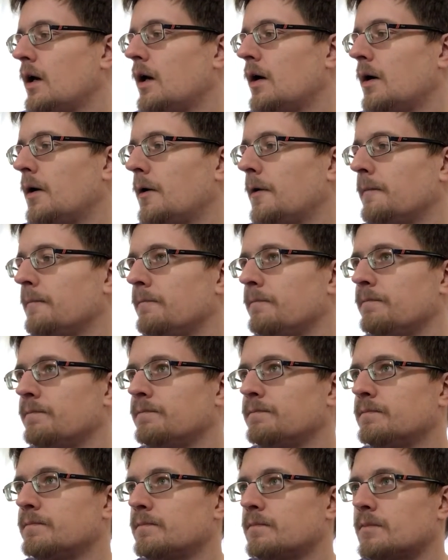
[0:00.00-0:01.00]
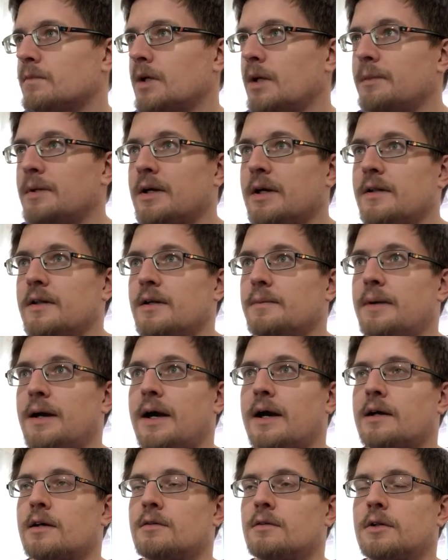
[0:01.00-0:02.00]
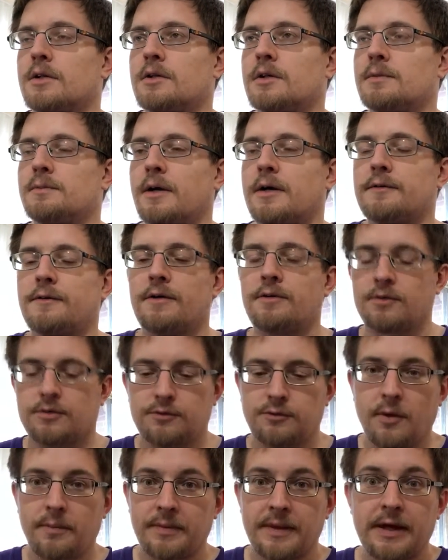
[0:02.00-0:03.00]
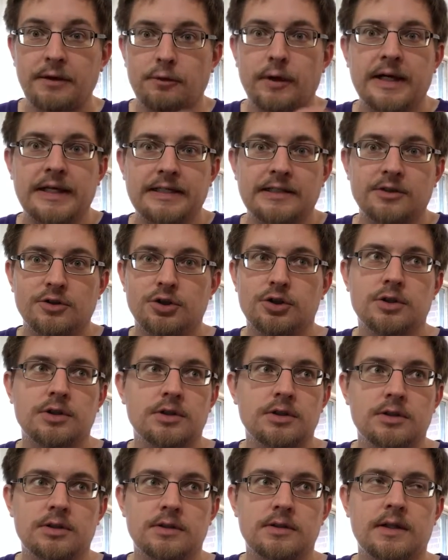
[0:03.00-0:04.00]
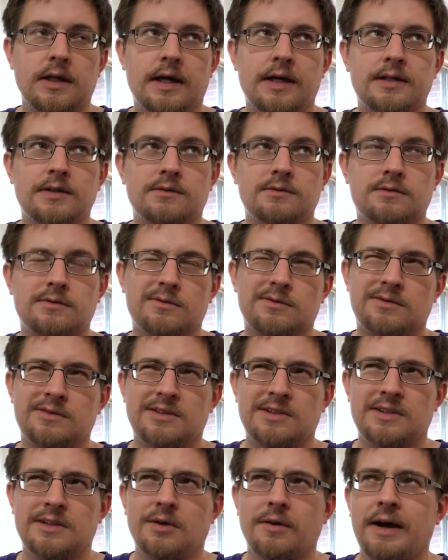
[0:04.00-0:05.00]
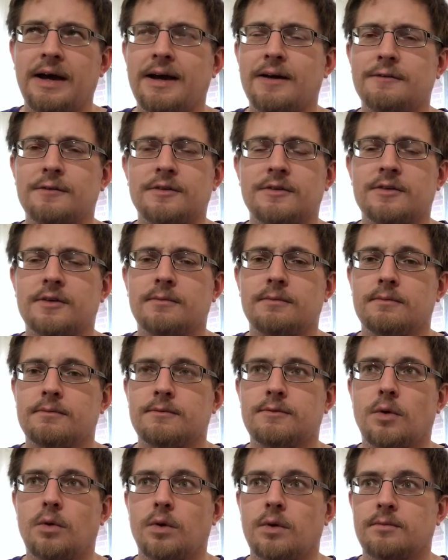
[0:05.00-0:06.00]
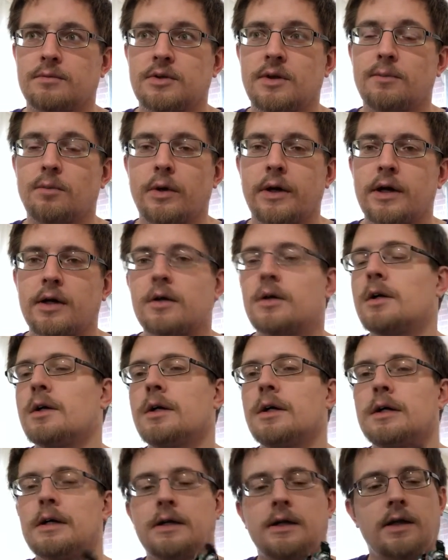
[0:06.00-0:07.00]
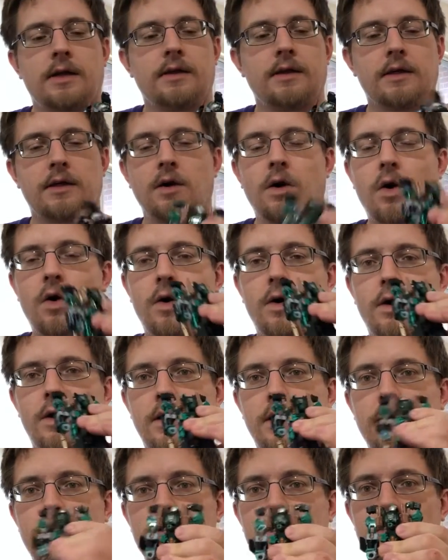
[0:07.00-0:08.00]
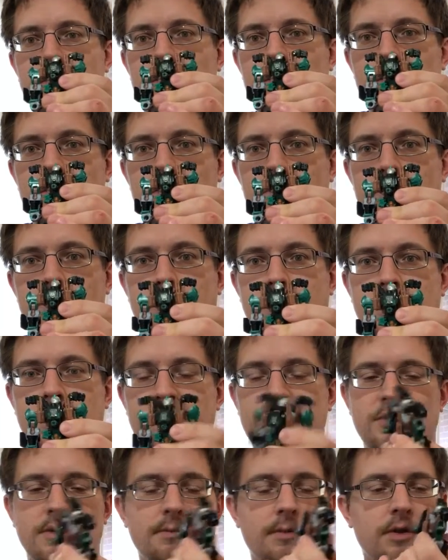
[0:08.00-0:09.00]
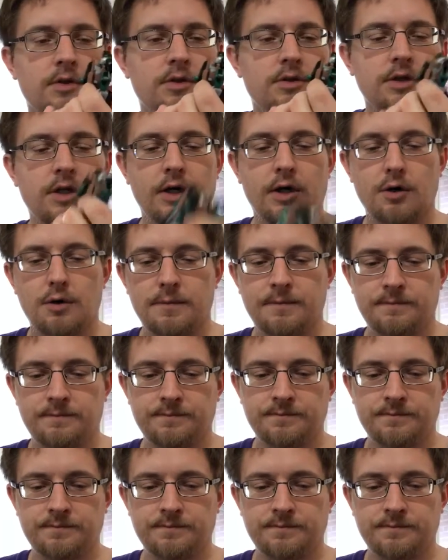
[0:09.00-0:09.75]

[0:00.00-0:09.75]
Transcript: I think back, literally my favorites from the range that I still have in some form somewhere, I think are my custom Undertow,